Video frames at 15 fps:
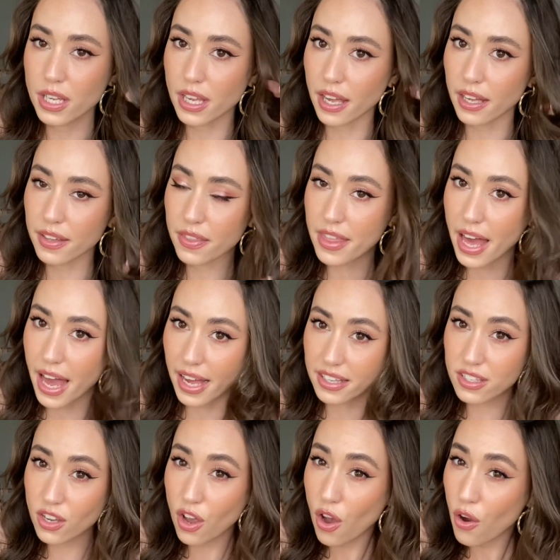
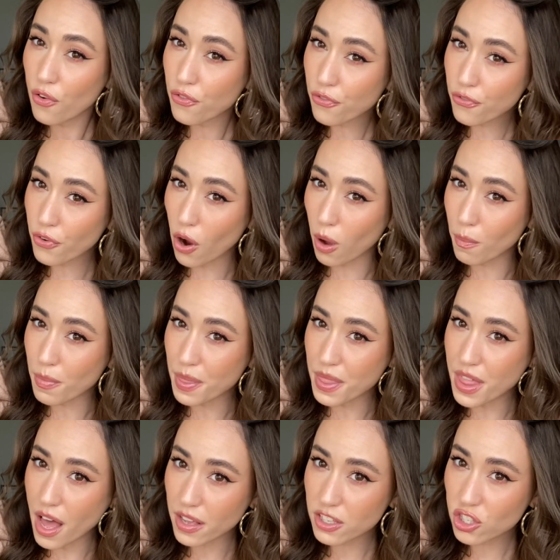that from
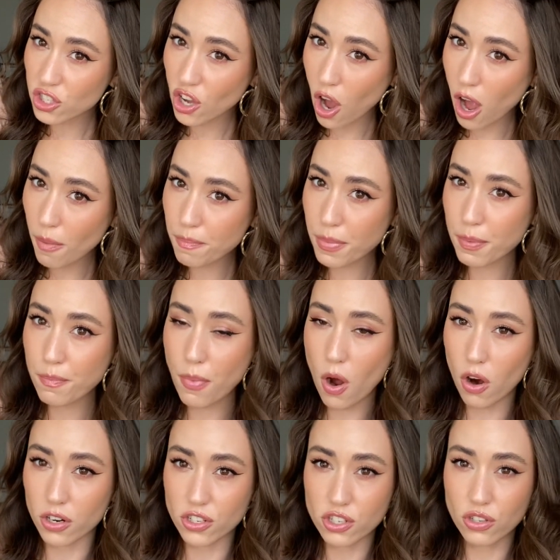the top
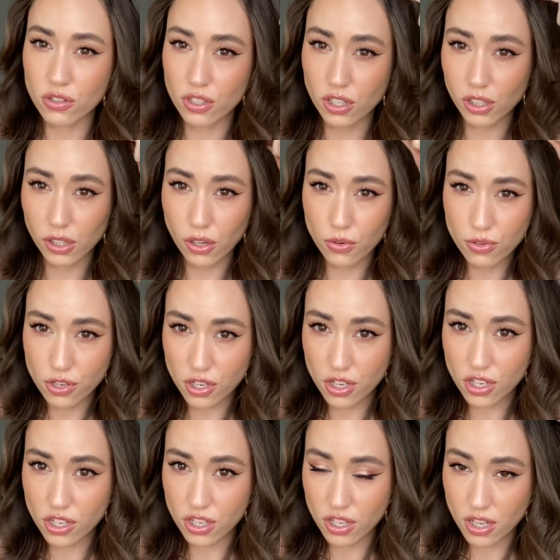part, so the
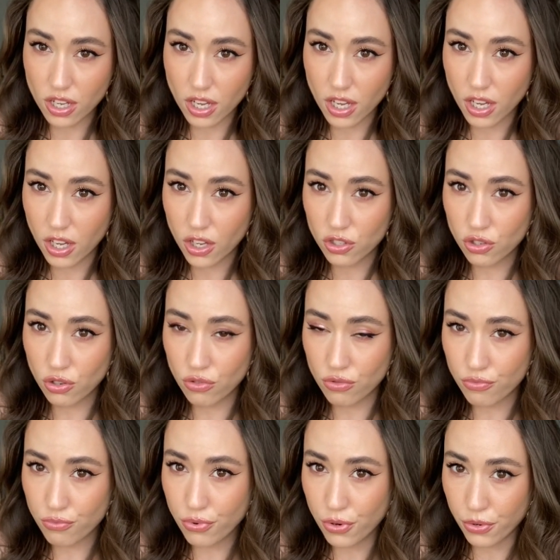closest to the
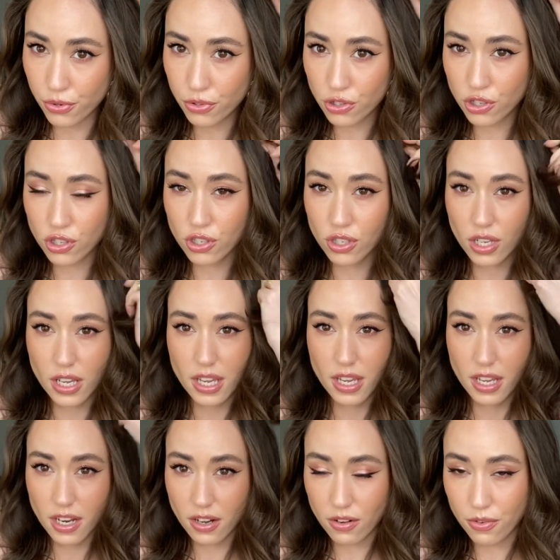roots,
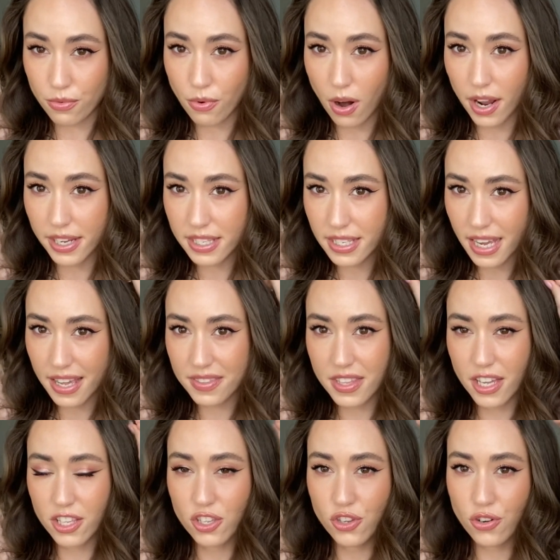right? And
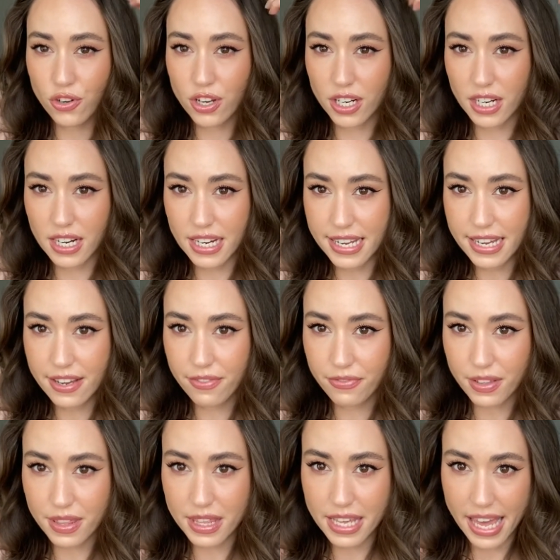then you're going to leave
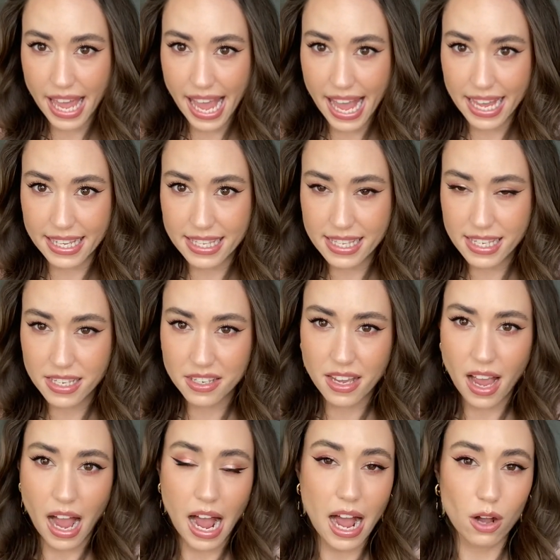the end
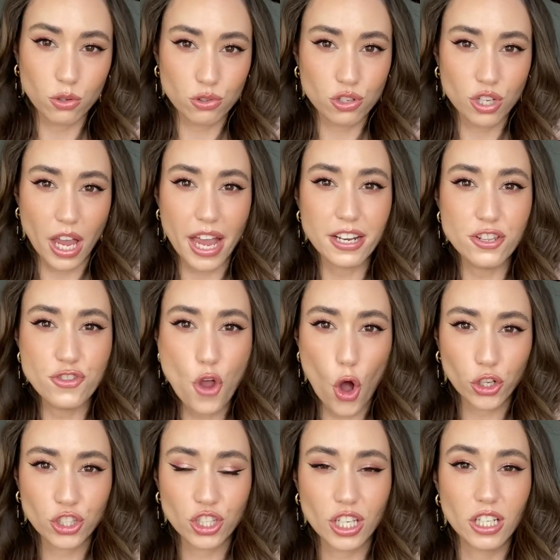out and
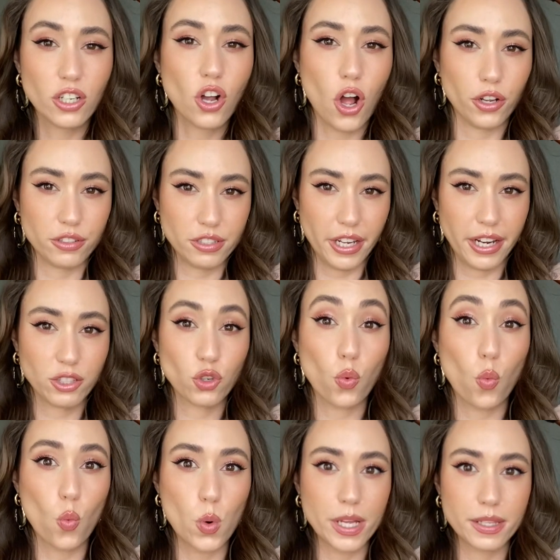not in contact
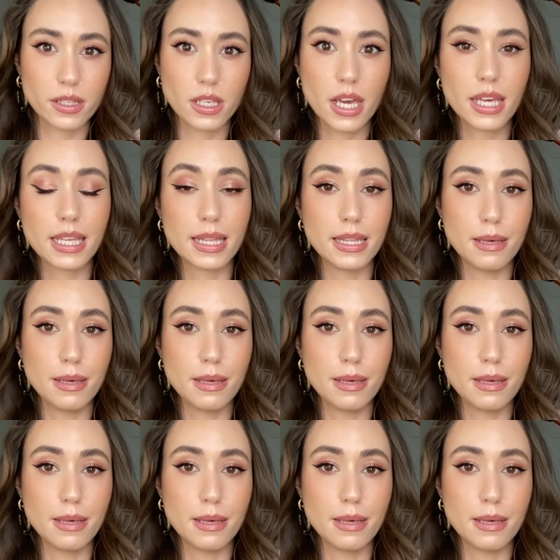with the